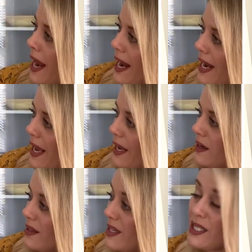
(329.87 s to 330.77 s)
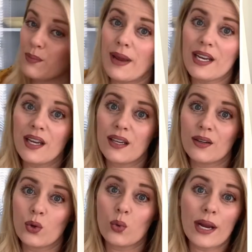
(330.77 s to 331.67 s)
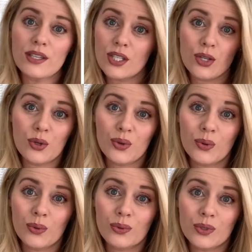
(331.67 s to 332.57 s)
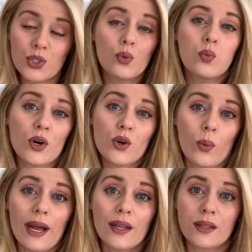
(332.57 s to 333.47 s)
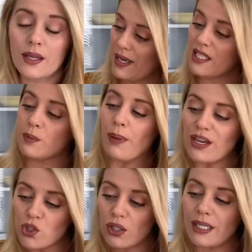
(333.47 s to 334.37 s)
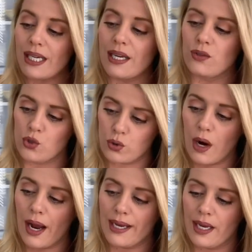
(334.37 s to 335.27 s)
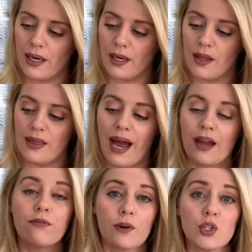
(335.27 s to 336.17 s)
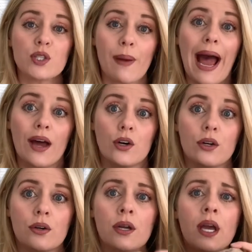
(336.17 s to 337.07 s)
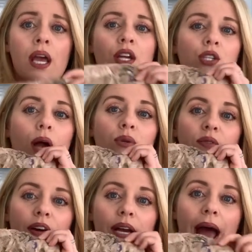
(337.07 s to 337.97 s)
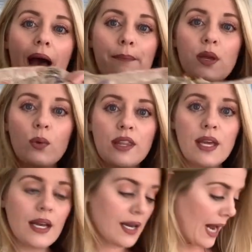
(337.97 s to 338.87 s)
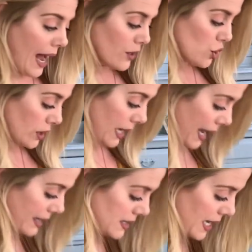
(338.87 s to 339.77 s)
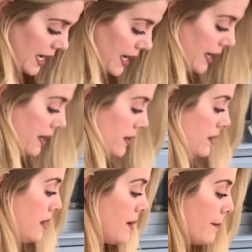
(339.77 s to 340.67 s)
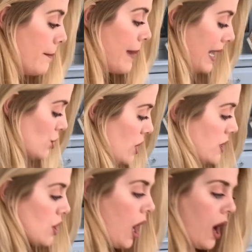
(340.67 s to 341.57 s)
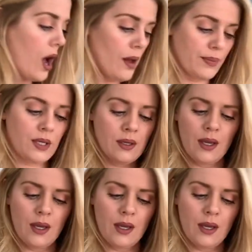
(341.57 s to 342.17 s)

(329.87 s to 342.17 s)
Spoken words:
and this made it great to work with, especially in trying that first pattern. So I was very happy with it. It actually has a matching top.